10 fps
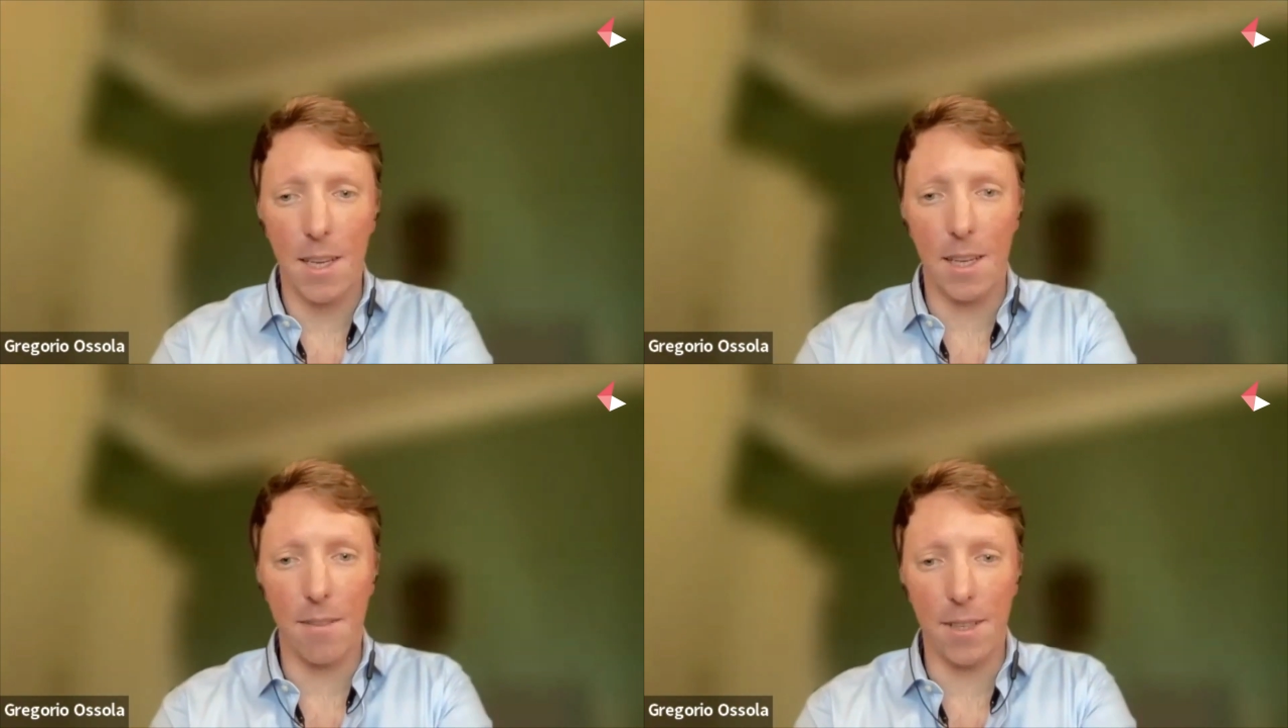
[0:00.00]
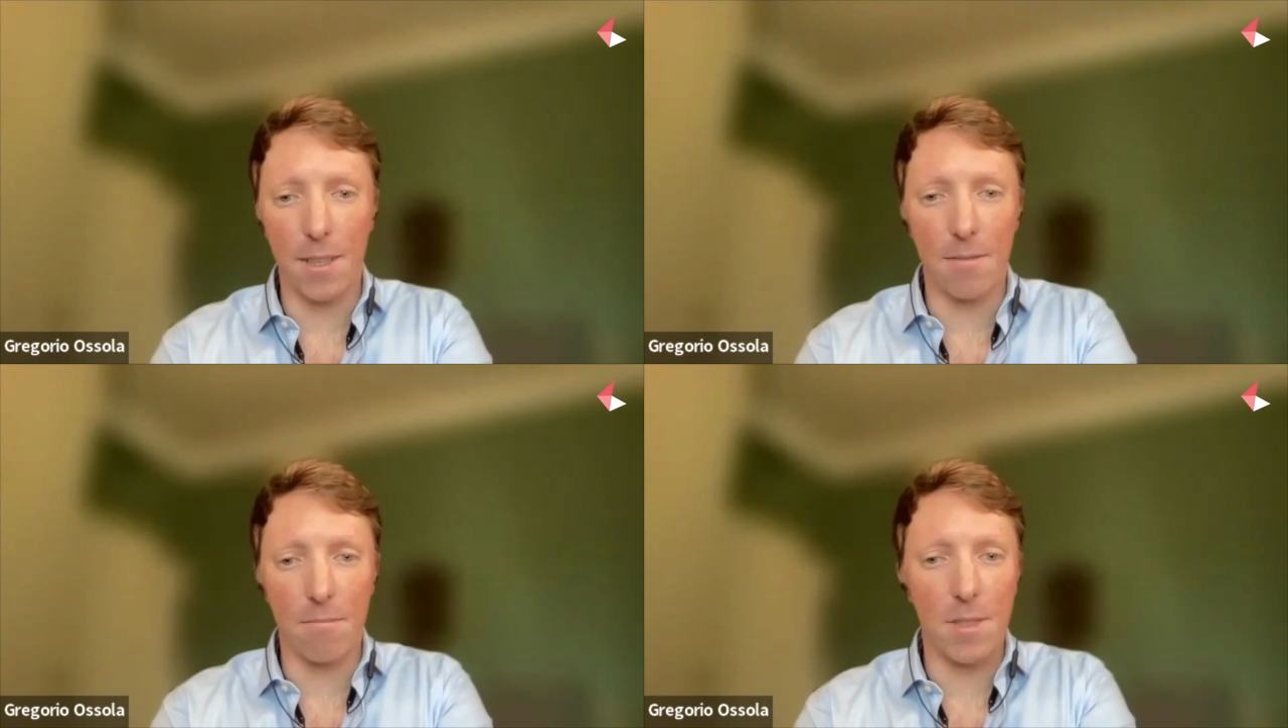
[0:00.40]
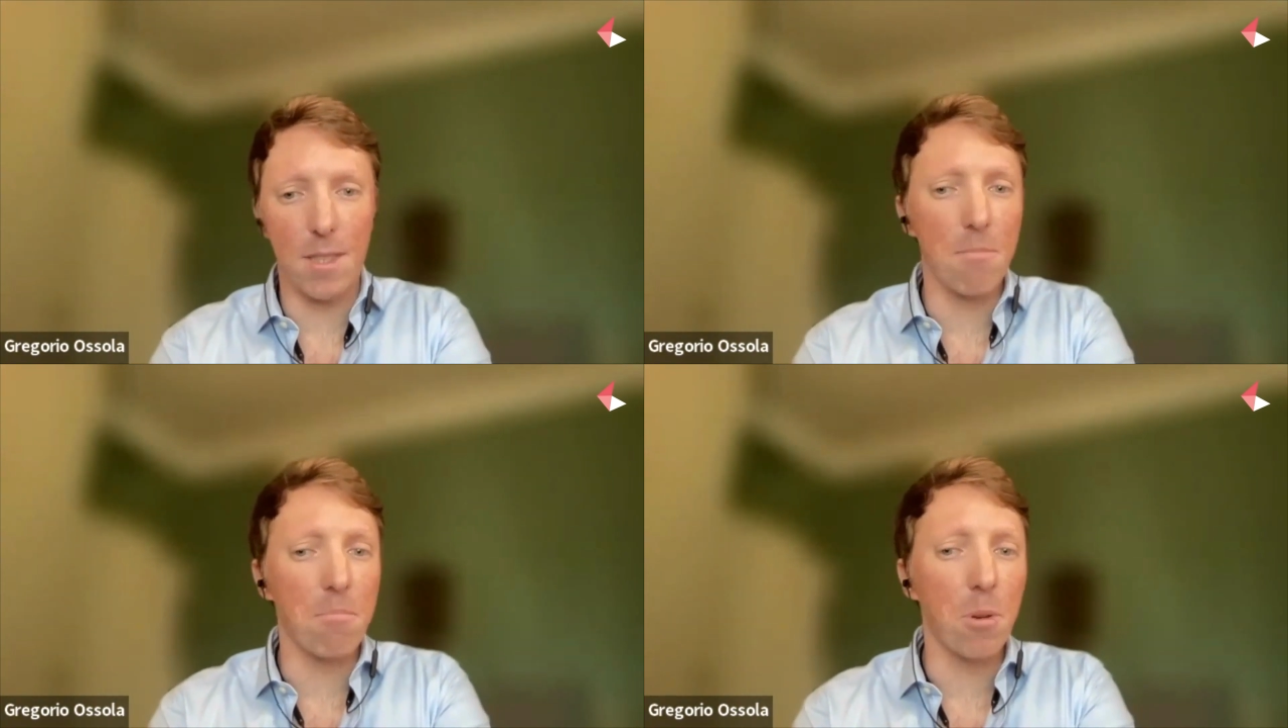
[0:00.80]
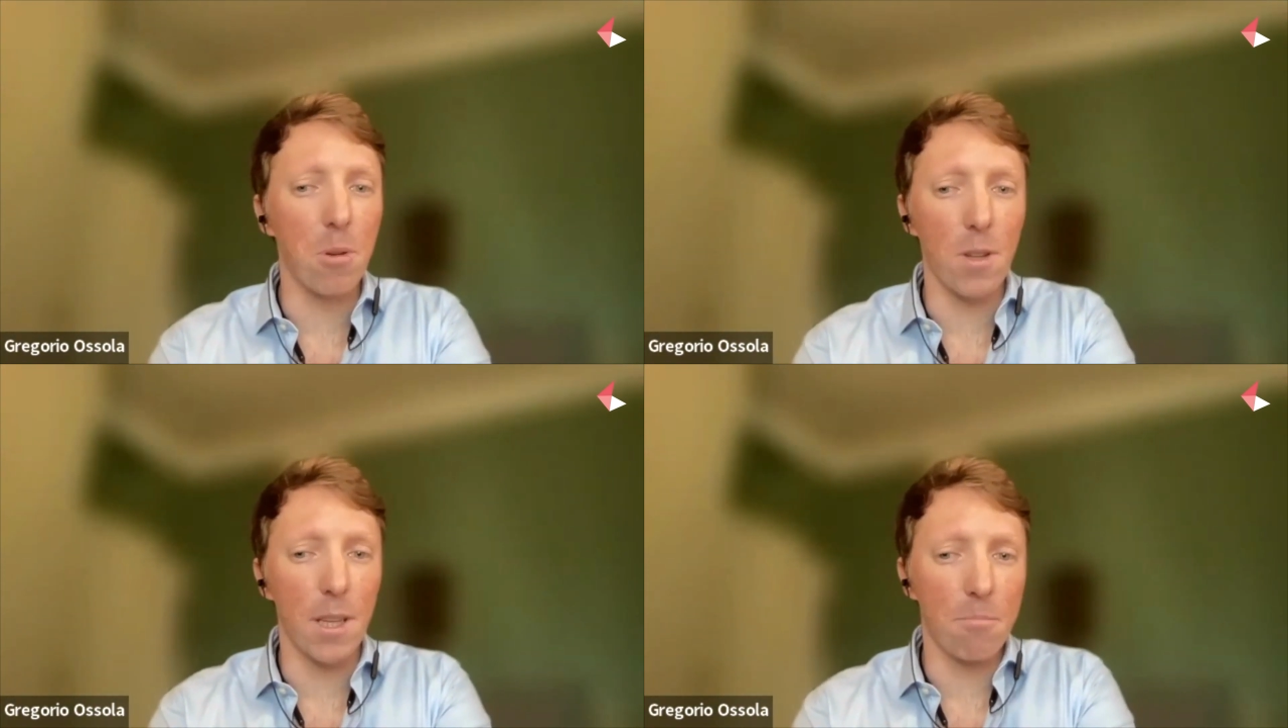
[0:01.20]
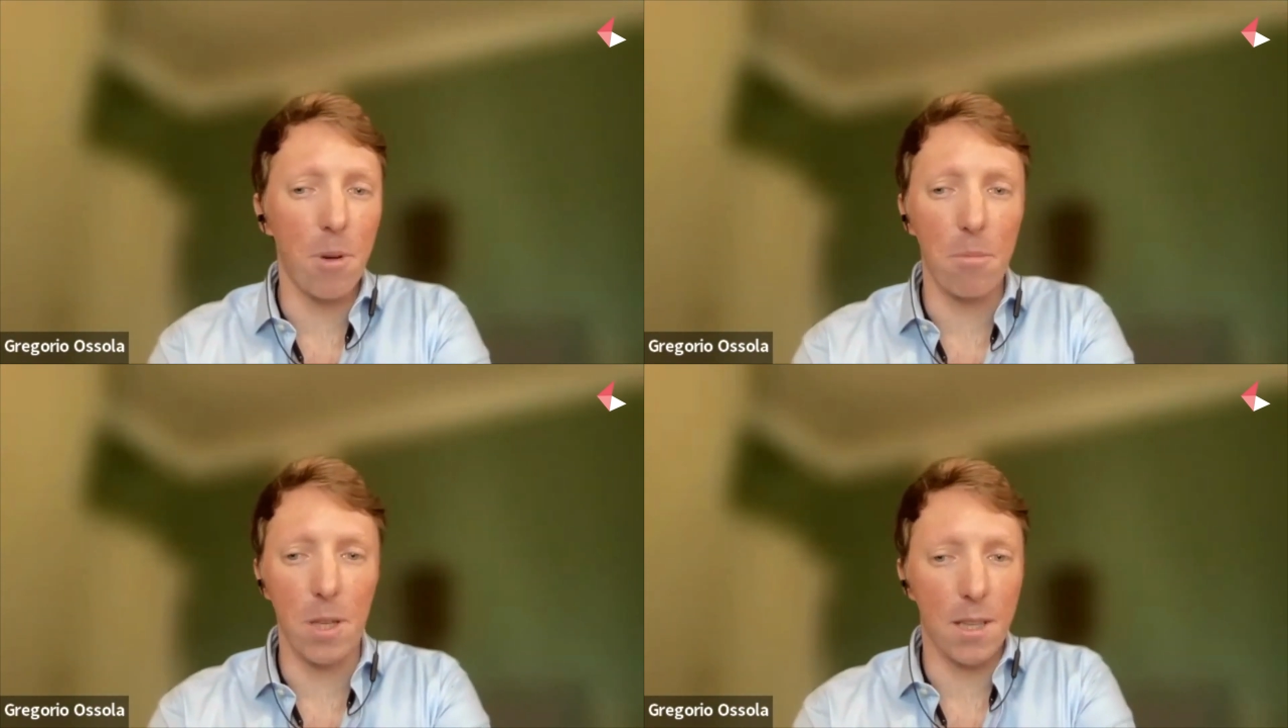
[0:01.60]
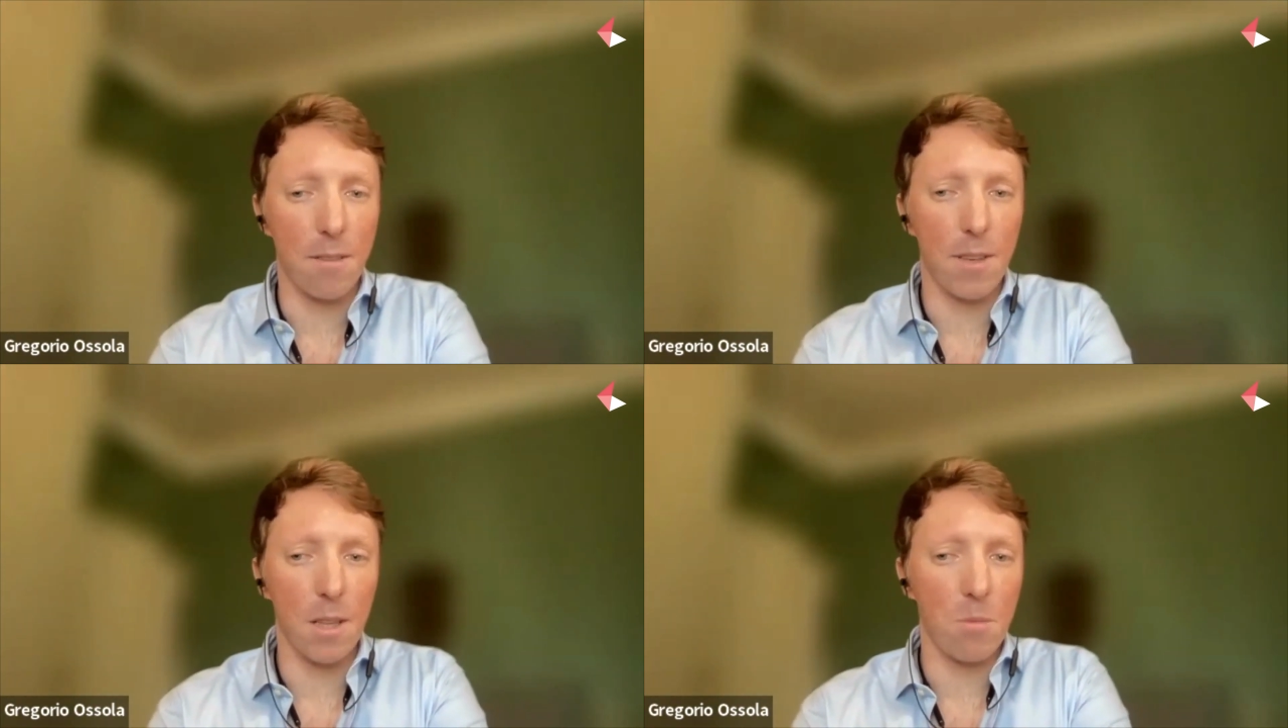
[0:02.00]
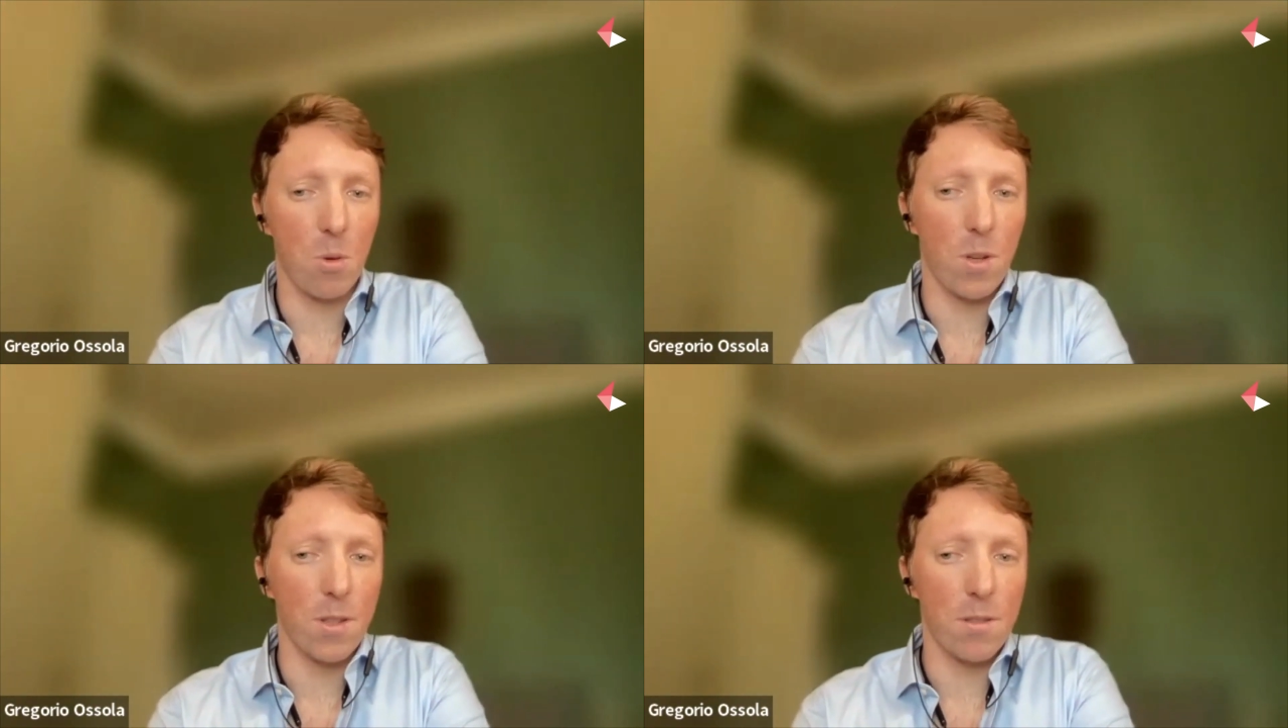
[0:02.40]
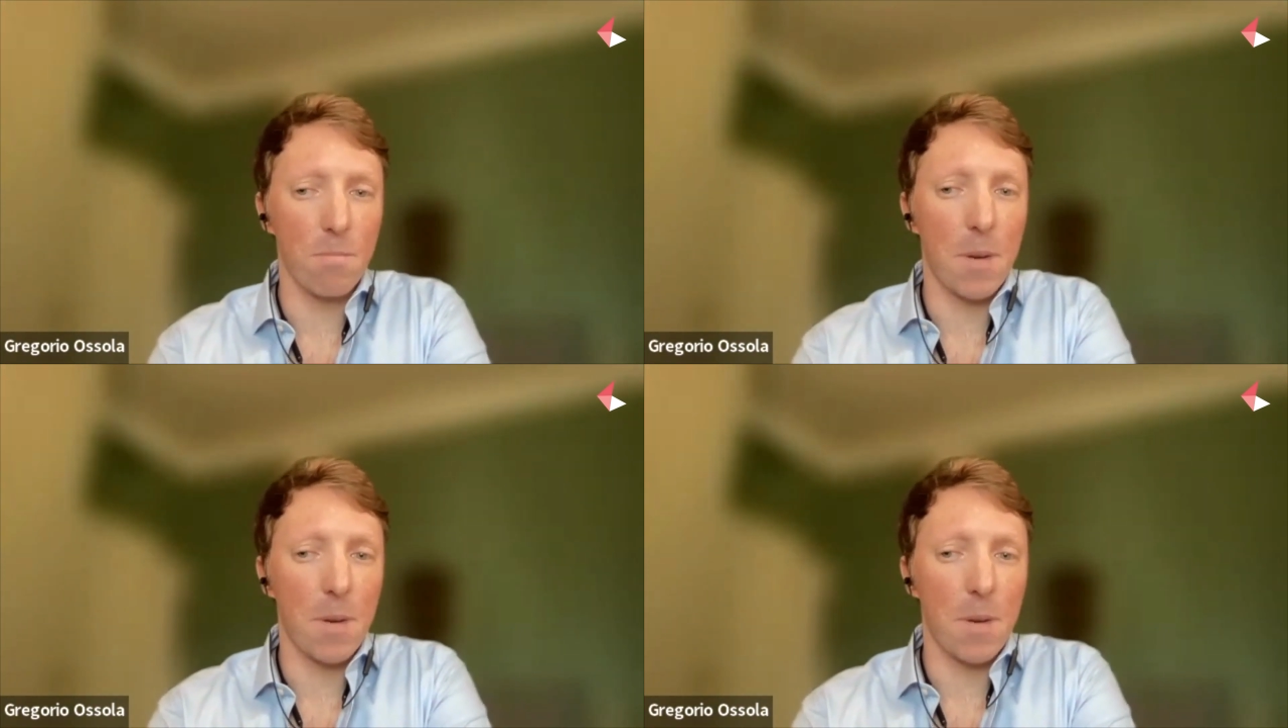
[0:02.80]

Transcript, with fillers: even simple and publicly available ones.